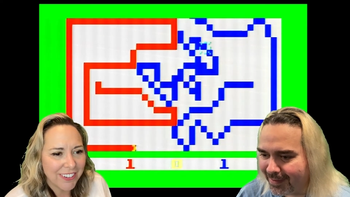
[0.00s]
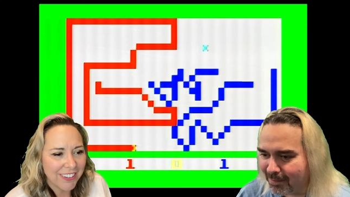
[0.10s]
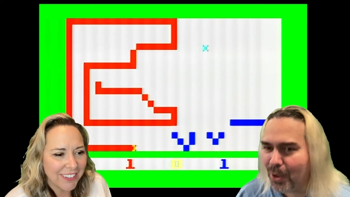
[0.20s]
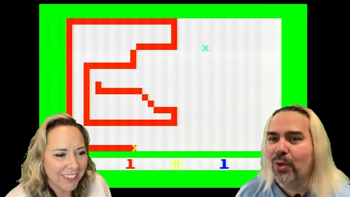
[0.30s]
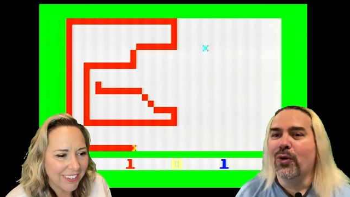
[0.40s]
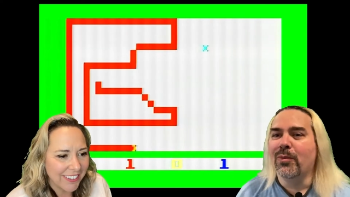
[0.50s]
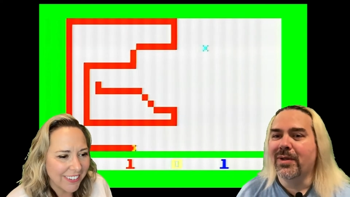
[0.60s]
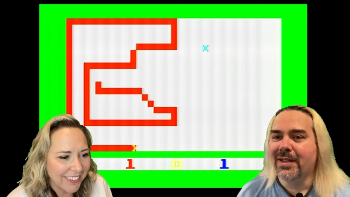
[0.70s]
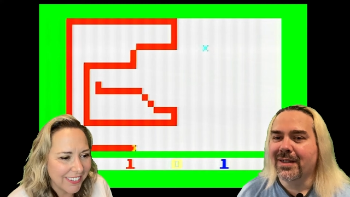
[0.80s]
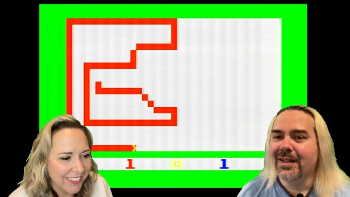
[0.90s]
Speaker 1: Boom!
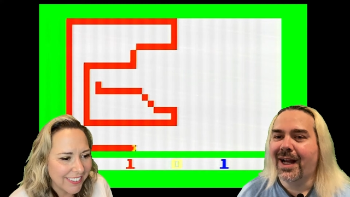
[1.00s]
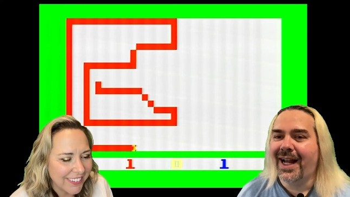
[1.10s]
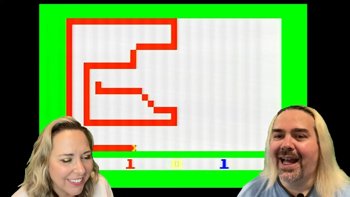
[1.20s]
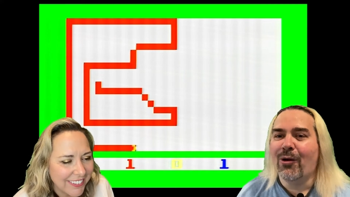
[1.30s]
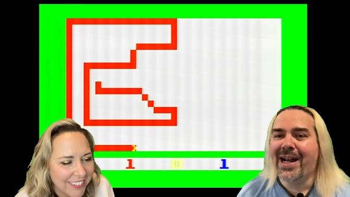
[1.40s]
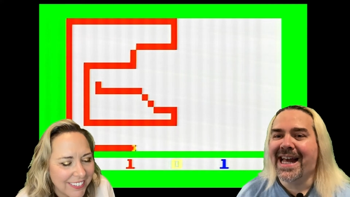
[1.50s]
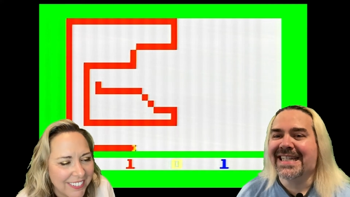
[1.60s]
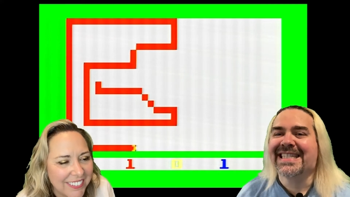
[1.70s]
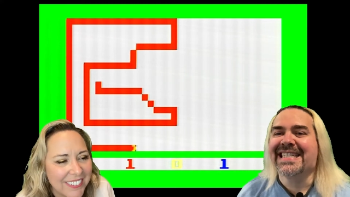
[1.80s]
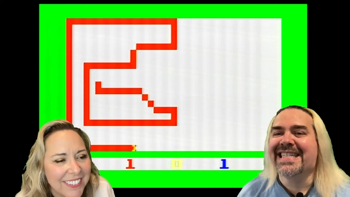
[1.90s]
I
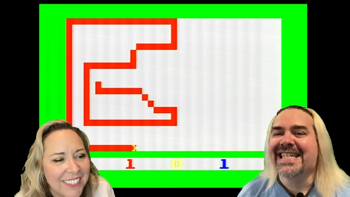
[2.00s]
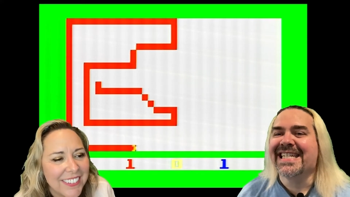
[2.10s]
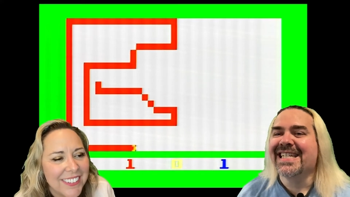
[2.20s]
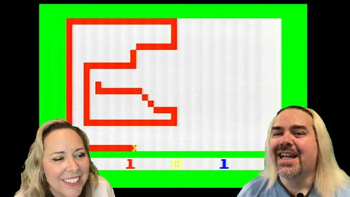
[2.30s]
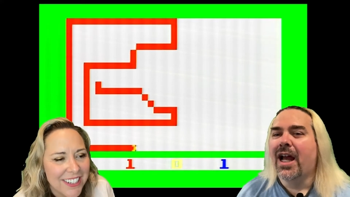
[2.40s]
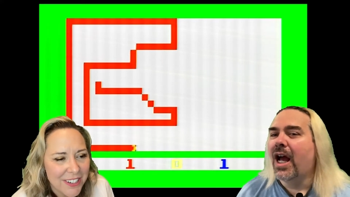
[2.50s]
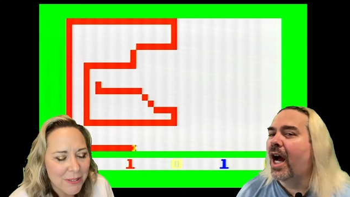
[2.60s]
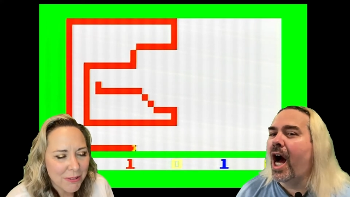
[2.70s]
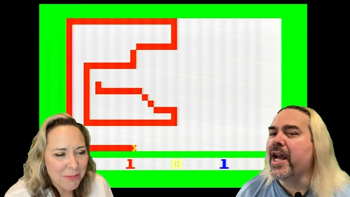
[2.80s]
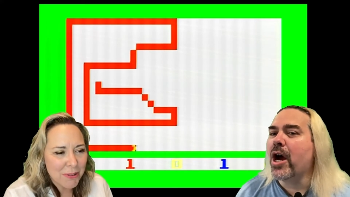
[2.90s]
outlasted.
Speaker 2: So you
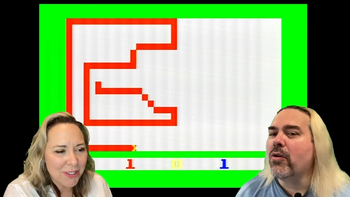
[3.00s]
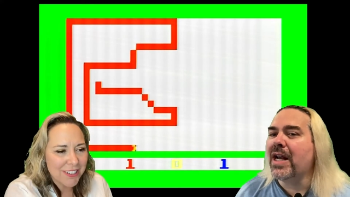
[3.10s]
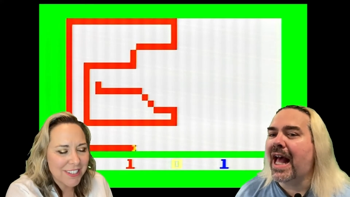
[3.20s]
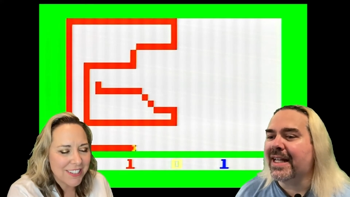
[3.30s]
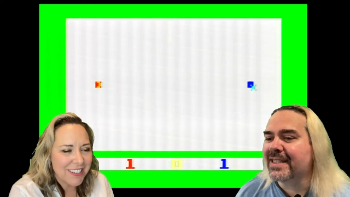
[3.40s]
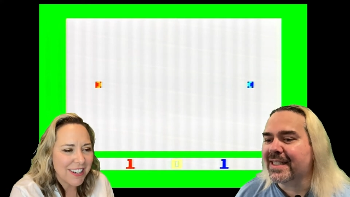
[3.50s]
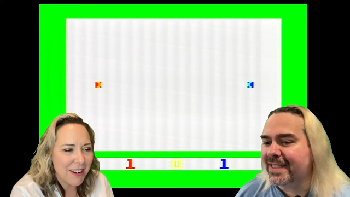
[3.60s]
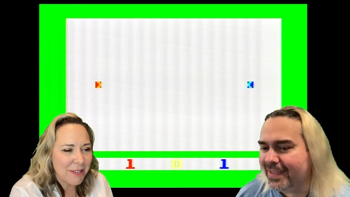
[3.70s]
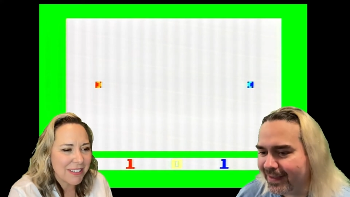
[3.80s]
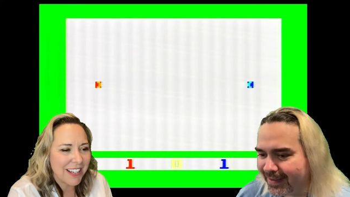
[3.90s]
were I more.
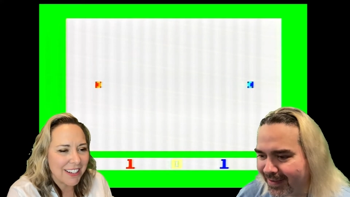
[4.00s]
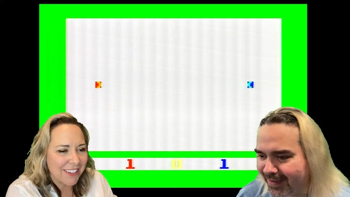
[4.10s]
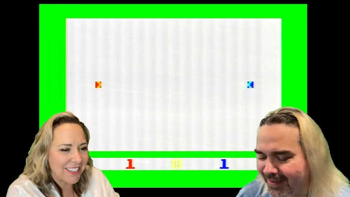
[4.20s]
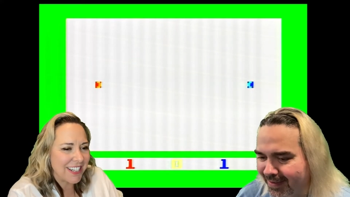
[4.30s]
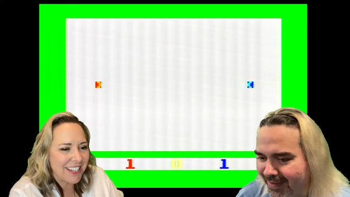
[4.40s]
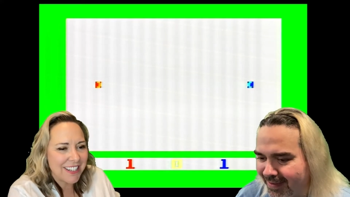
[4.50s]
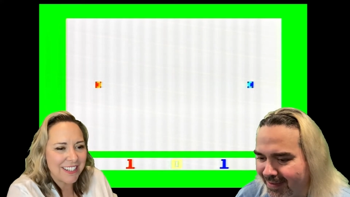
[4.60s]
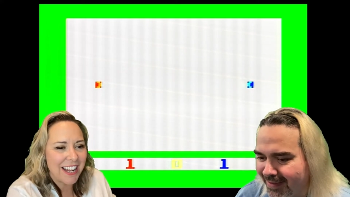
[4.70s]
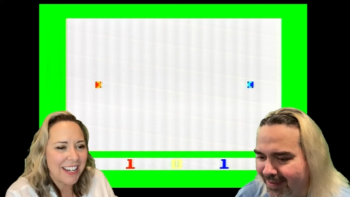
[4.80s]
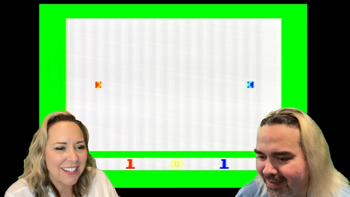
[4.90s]
I was like ziggy
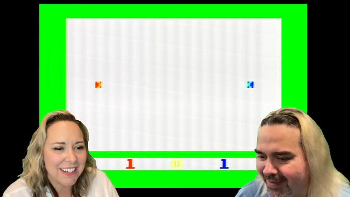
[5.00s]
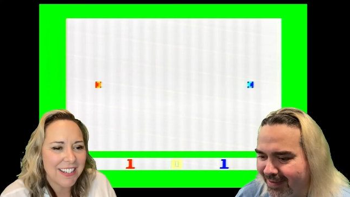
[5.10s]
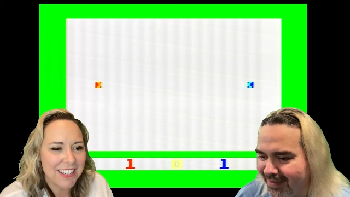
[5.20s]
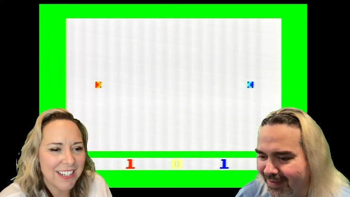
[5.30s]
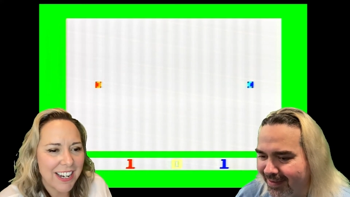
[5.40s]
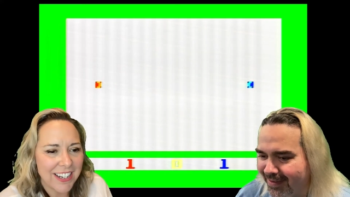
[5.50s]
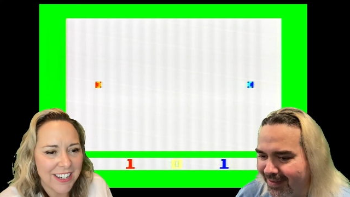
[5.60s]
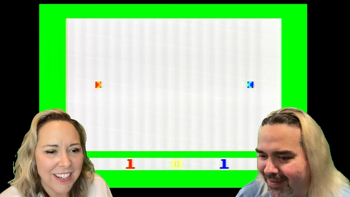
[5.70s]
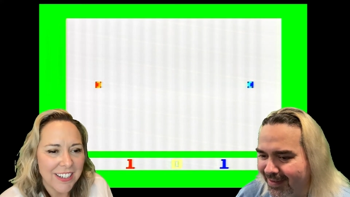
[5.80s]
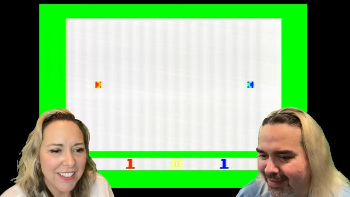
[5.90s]
zaggy ziggy zaggy.
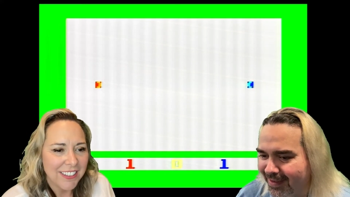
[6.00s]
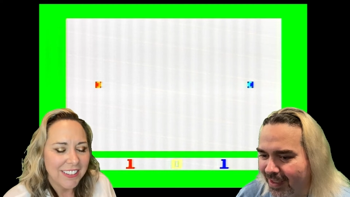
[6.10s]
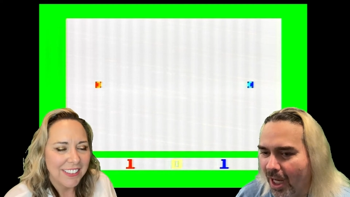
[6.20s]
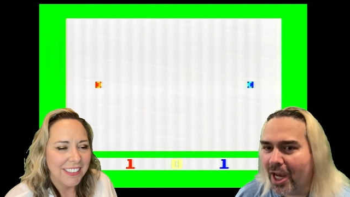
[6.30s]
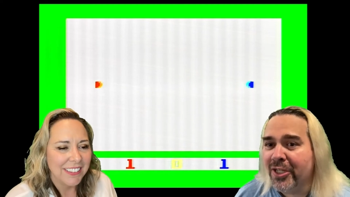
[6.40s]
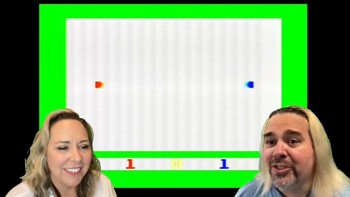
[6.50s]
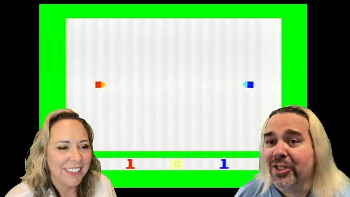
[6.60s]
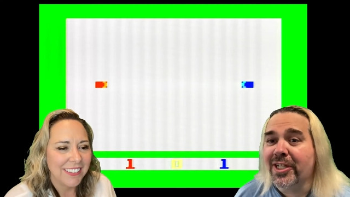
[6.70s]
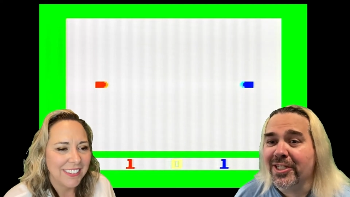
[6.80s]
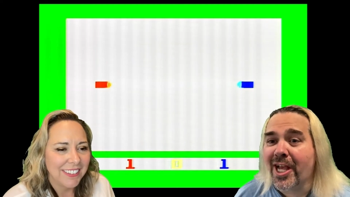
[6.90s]

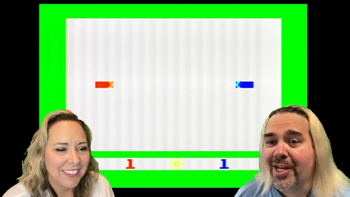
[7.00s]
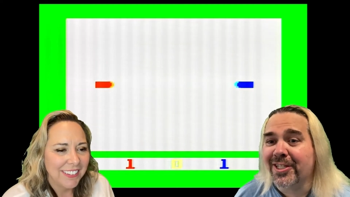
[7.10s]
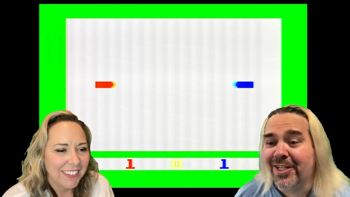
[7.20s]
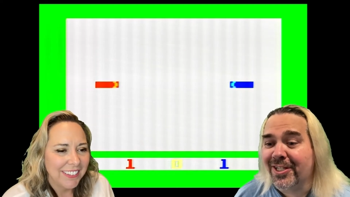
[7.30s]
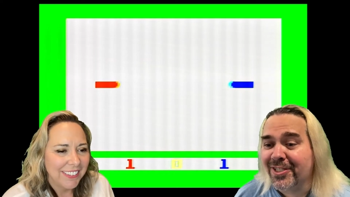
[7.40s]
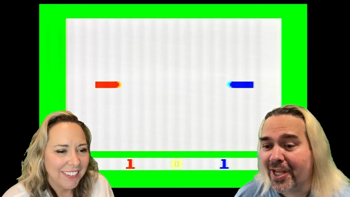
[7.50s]
Speaker 1: Ziggy zaggy ziggy.